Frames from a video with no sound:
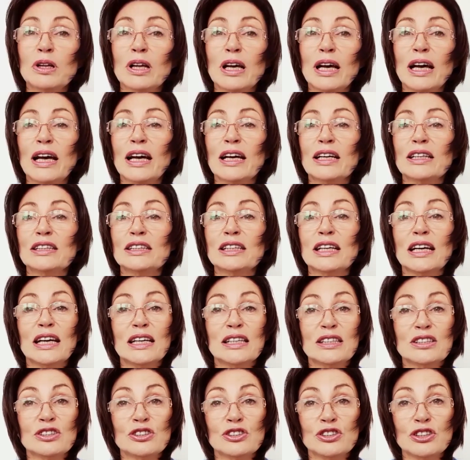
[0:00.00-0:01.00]
act as
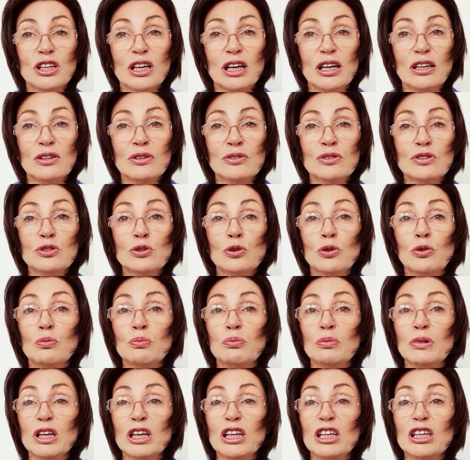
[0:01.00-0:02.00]
channels or
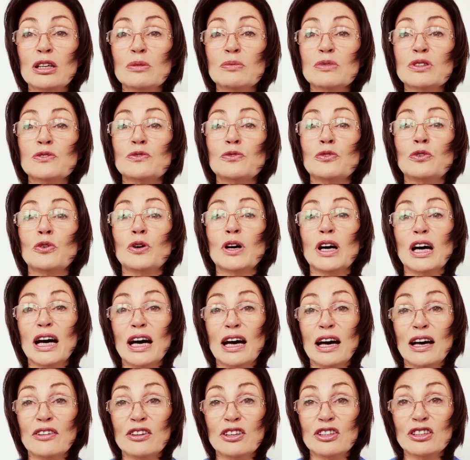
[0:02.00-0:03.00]
mediums for
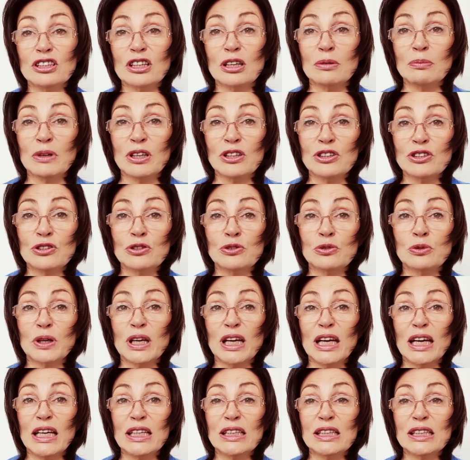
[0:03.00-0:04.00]
other dimensional
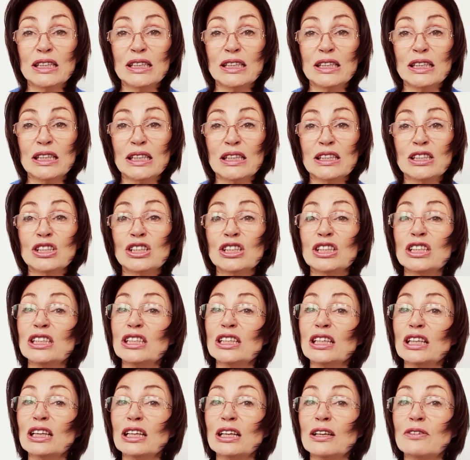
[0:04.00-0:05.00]
entities to
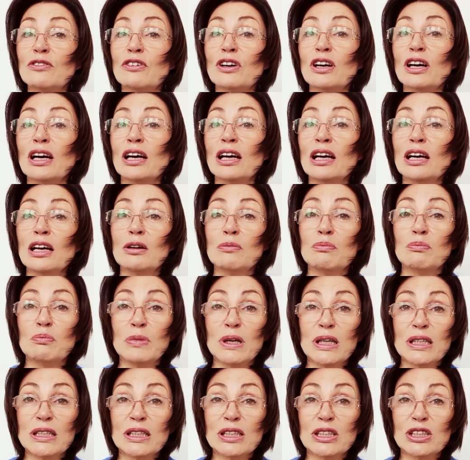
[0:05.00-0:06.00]
deliver
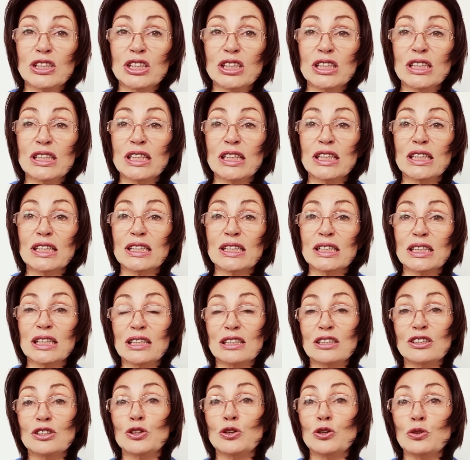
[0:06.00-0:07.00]
messages that
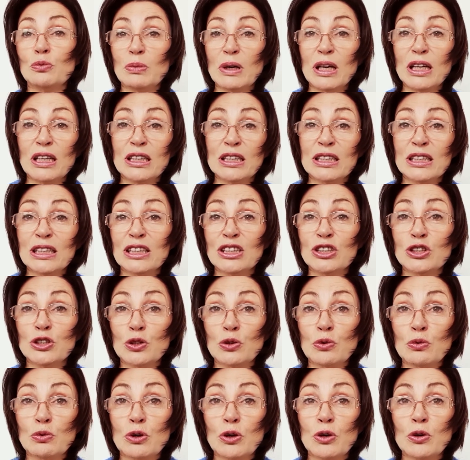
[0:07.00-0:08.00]
assist humanity to
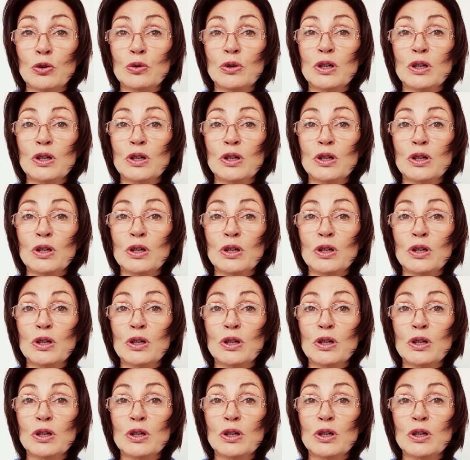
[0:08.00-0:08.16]
grow.